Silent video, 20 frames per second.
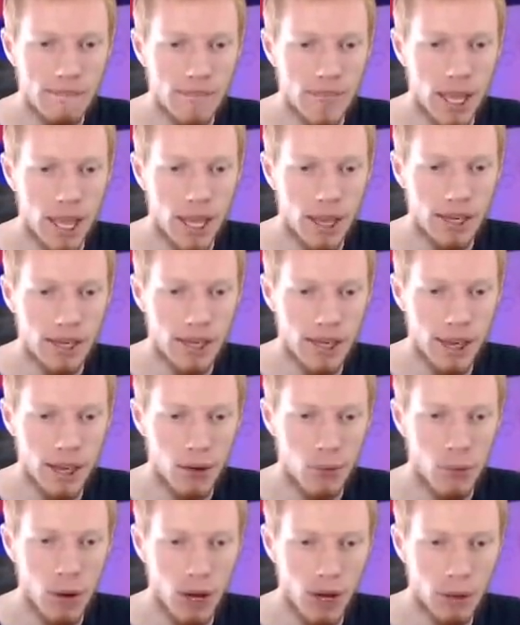And,
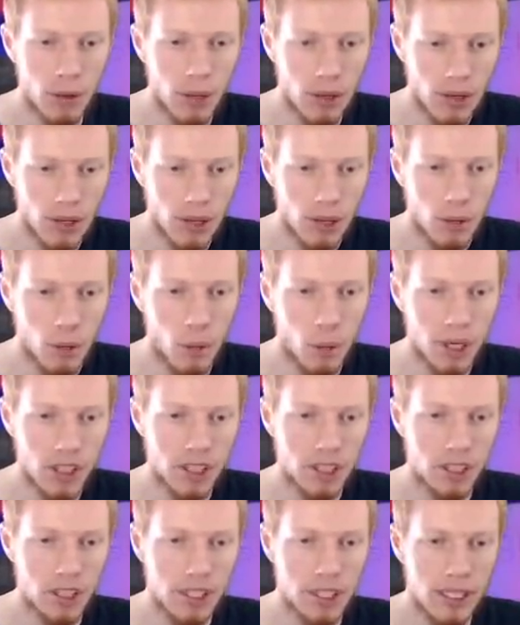uh, well...
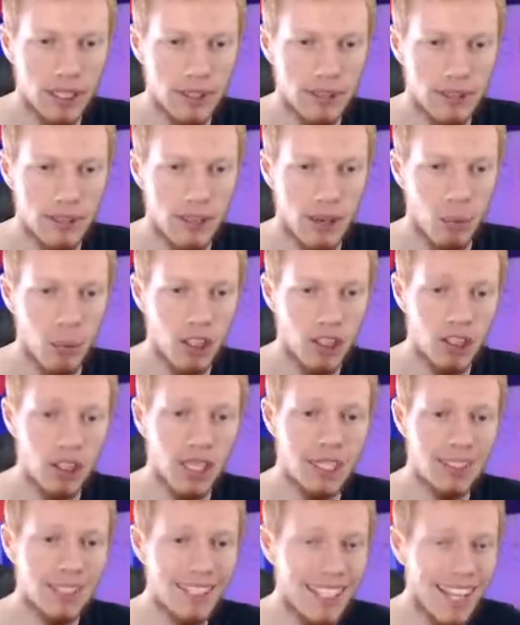Once the yeah, once you
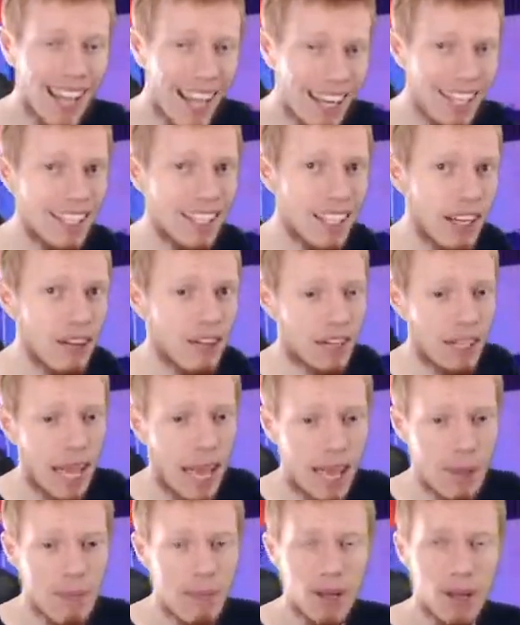get to the end of the
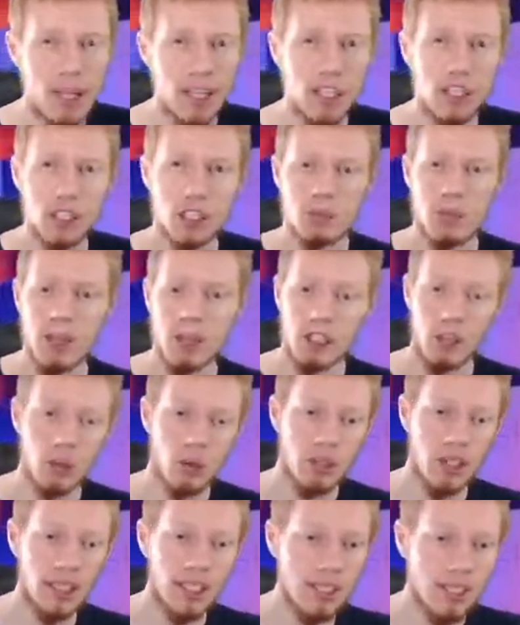game, just make
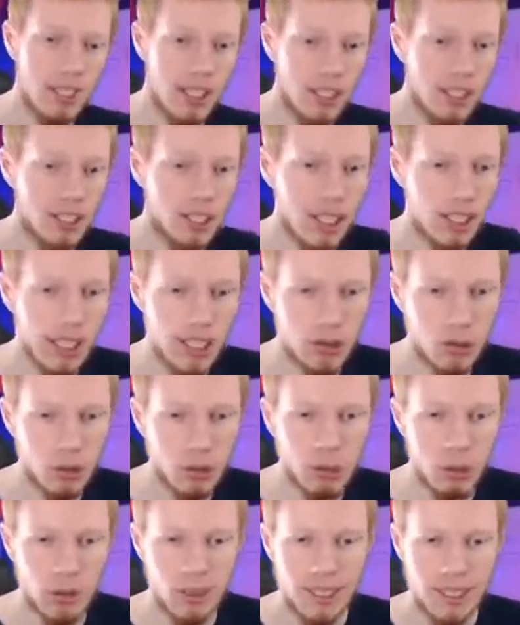sure that uh, you get that
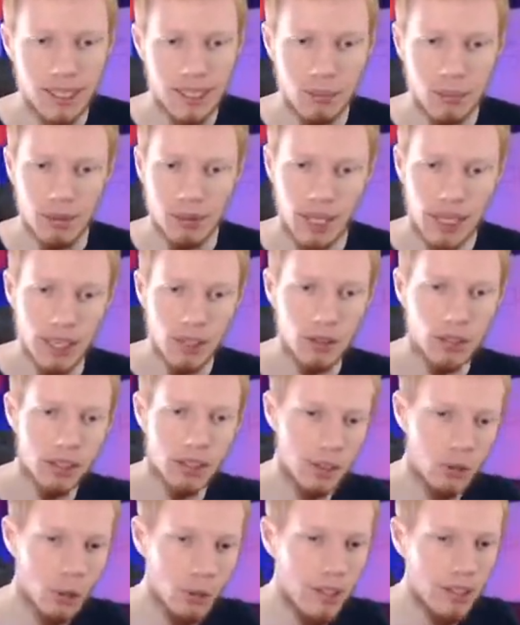two-point lead, play good
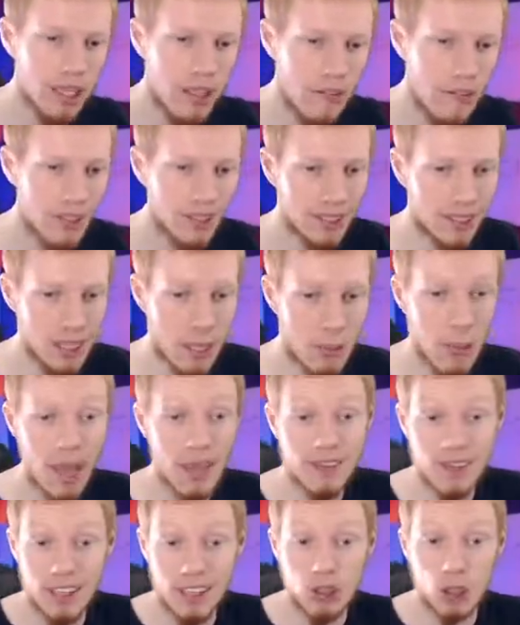good defense to them,
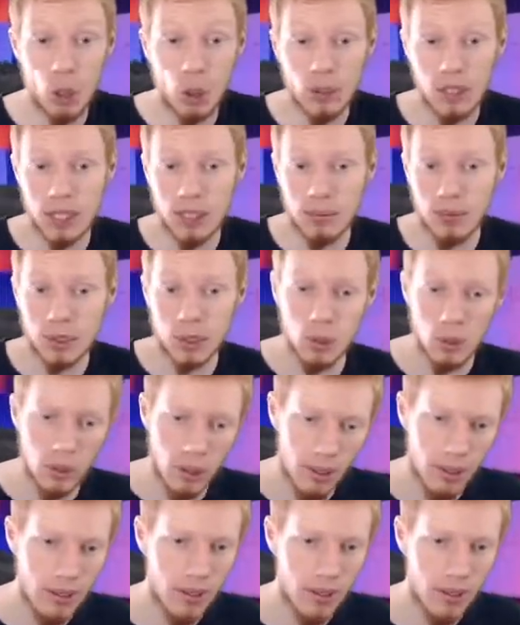and then don't let them score.